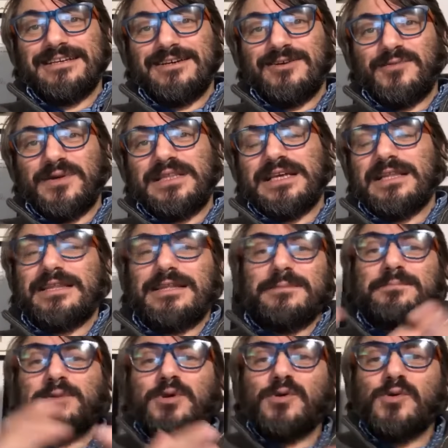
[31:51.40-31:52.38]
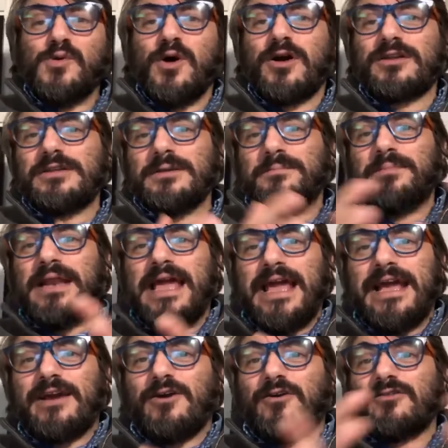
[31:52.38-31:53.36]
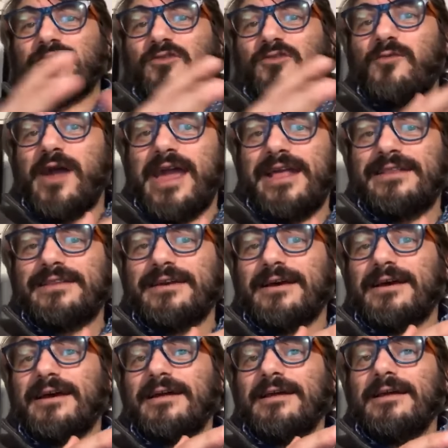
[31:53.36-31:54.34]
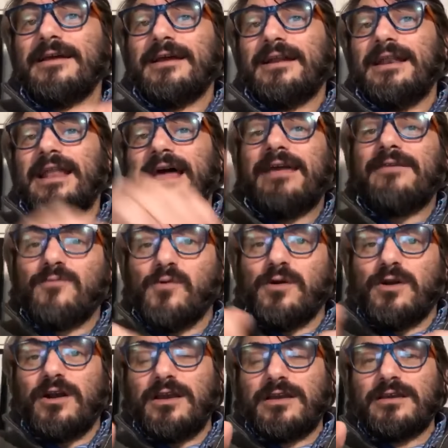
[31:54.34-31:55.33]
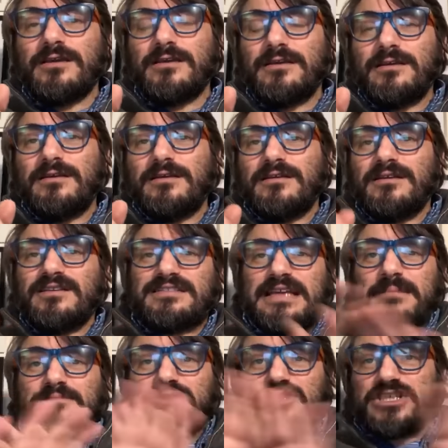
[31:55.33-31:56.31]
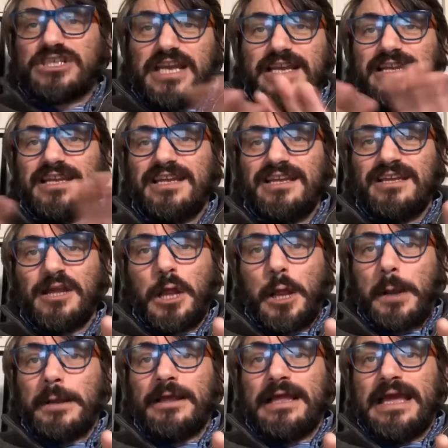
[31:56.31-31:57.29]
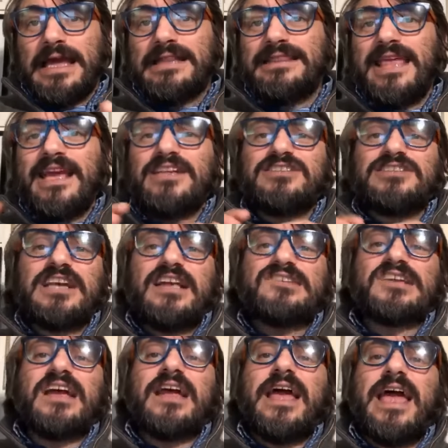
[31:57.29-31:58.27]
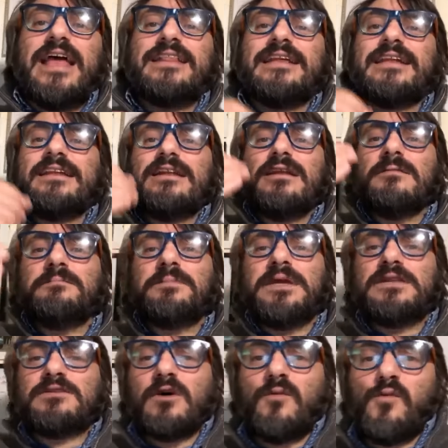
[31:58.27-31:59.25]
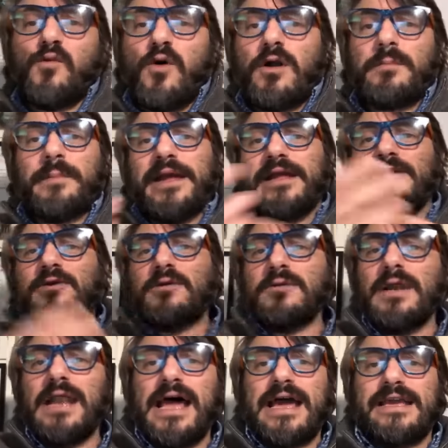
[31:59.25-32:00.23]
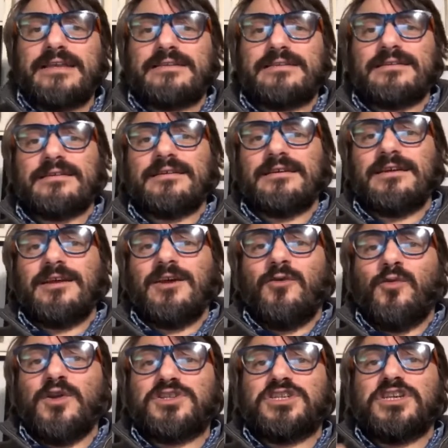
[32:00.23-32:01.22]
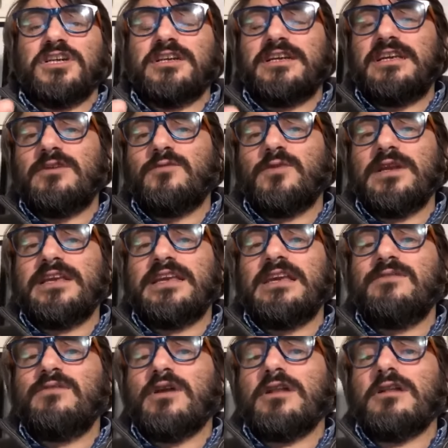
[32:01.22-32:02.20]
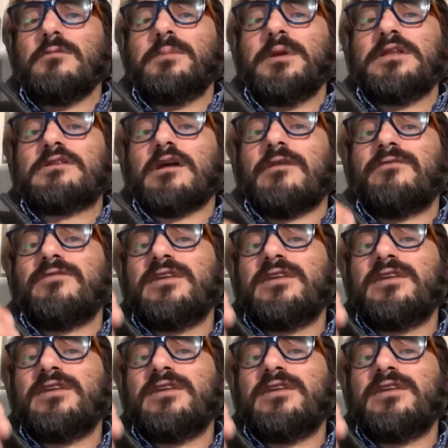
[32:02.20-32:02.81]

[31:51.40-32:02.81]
With the blue or the black or the red line work, some shading, and then just add a little bit of warm and cool light, which will give you a little bit of